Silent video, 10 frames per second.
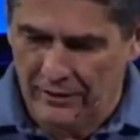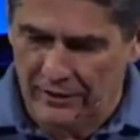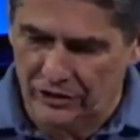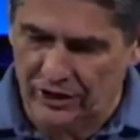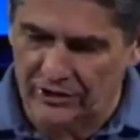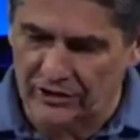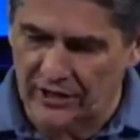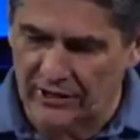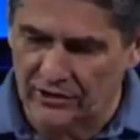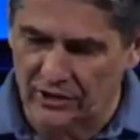Then Jesus
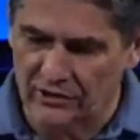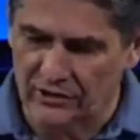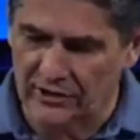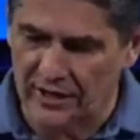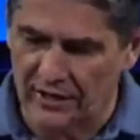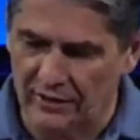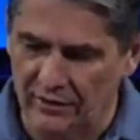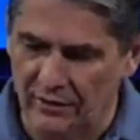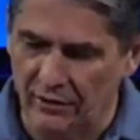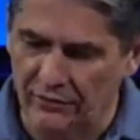answered and said,
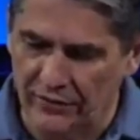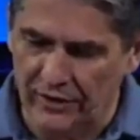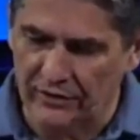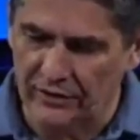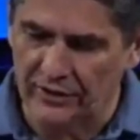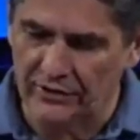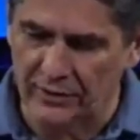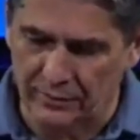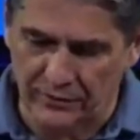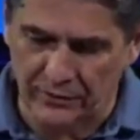"O faithless
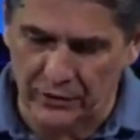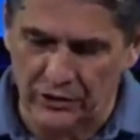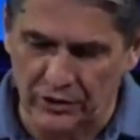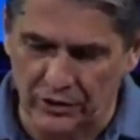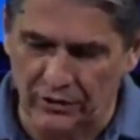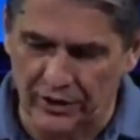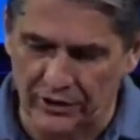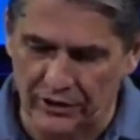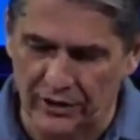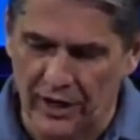and perverse
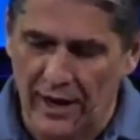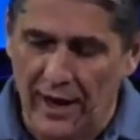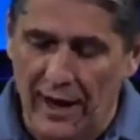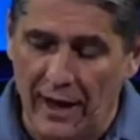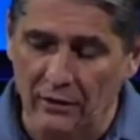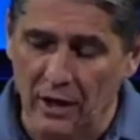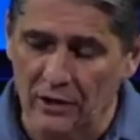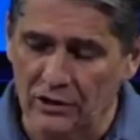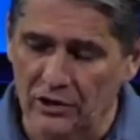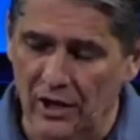generation, how
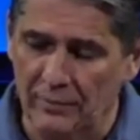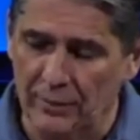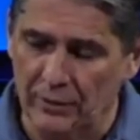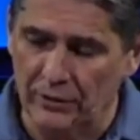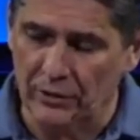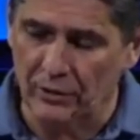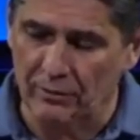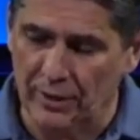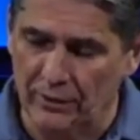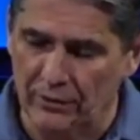long shall I be with you
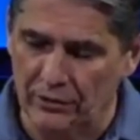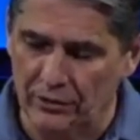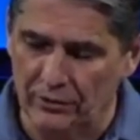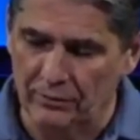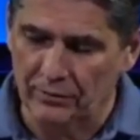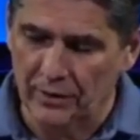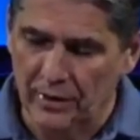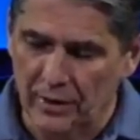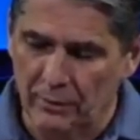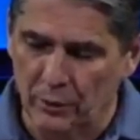and bear with you?
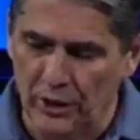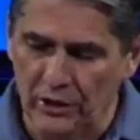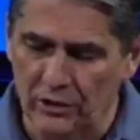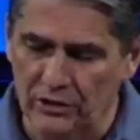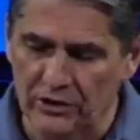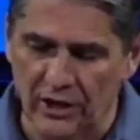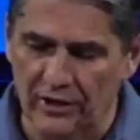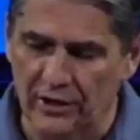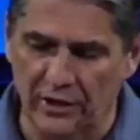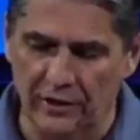Bring your son
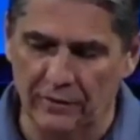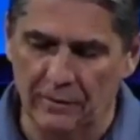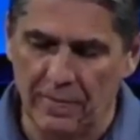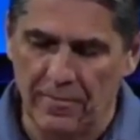here."